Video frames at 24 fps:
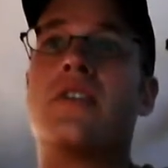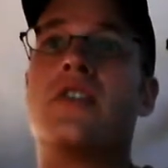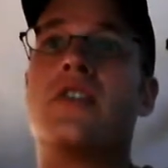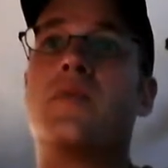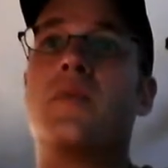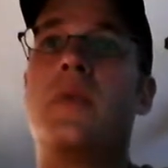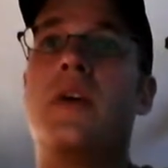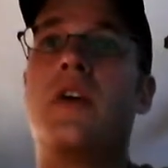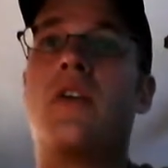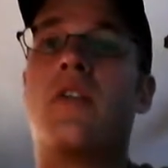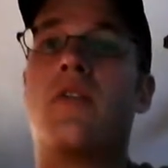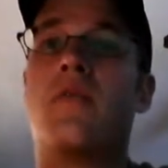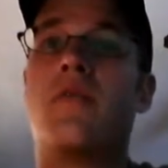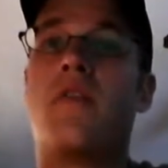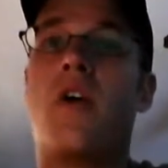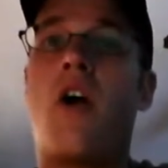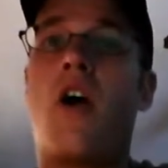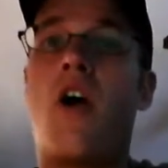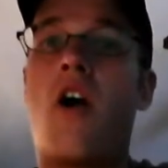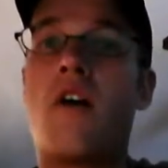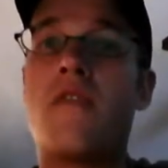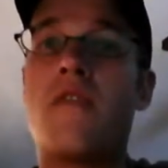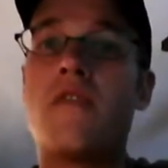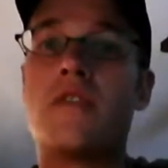and speaker for
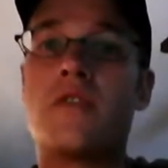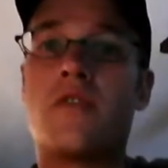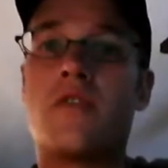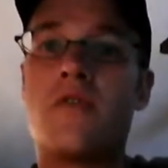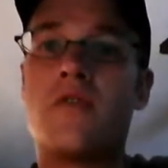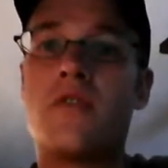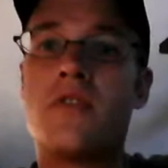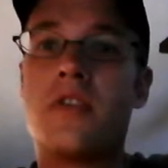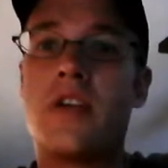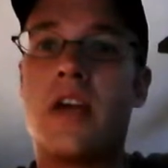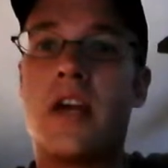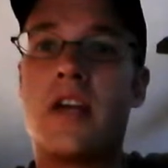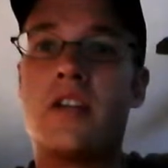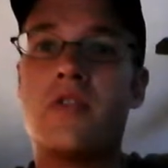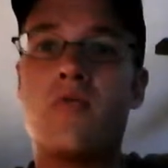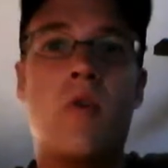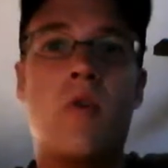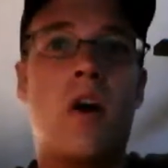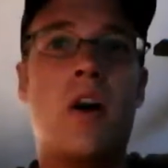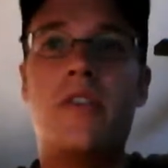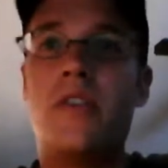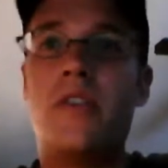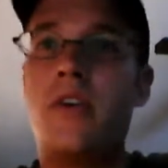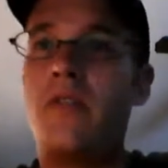Harvest Crusade's
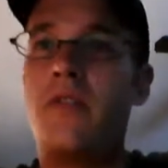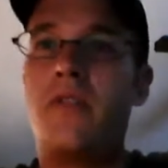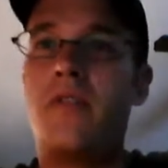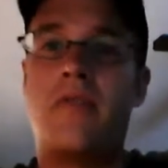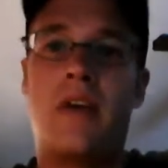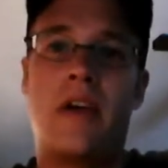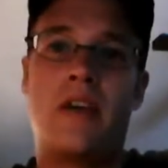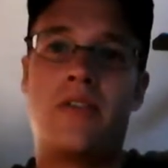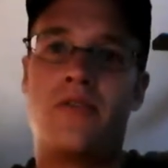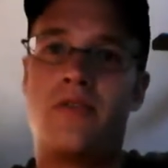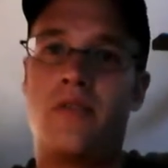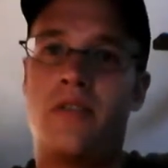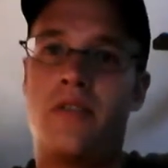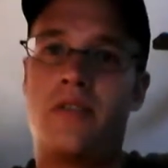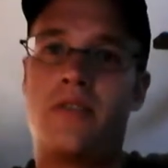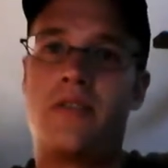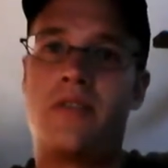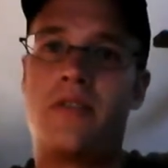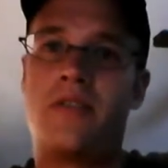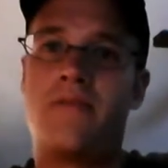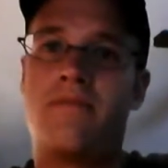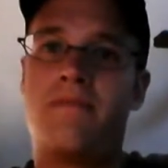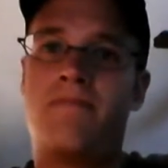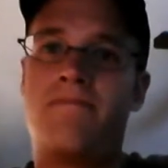well-known
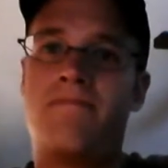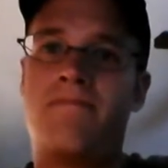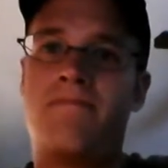evangelist.